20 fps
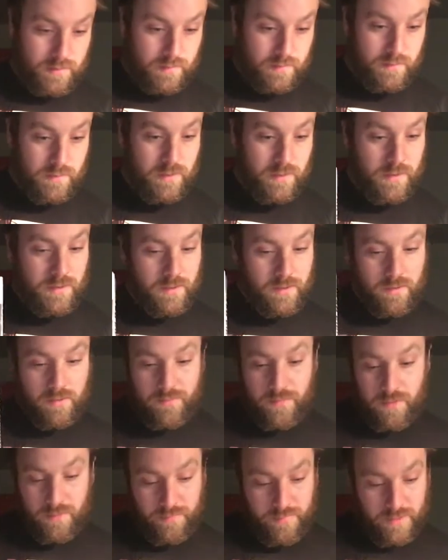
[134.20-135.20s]
looking at all
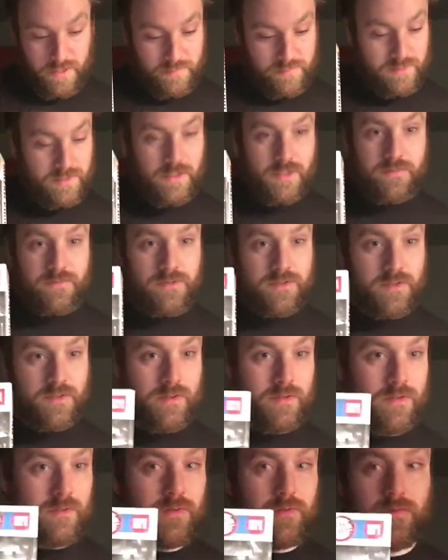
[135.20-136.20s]
my pops I have sitting
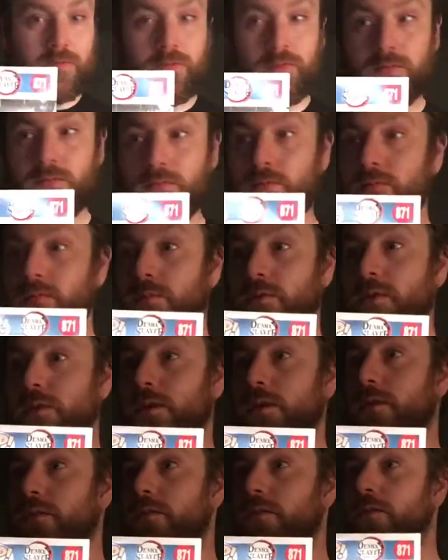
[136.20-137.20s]
here. But
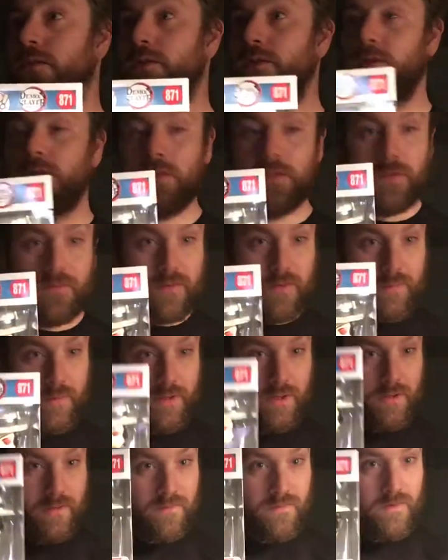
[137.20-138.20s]
yeah, not very
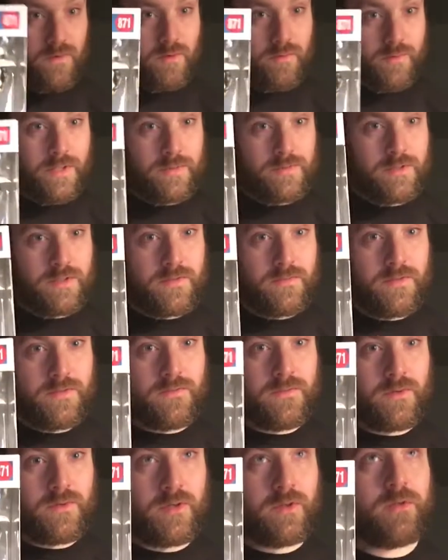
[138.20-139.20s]
many Funko Pops have
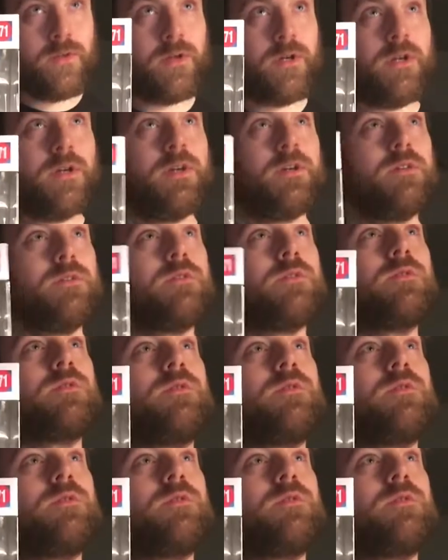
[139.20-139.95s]
different color eyes.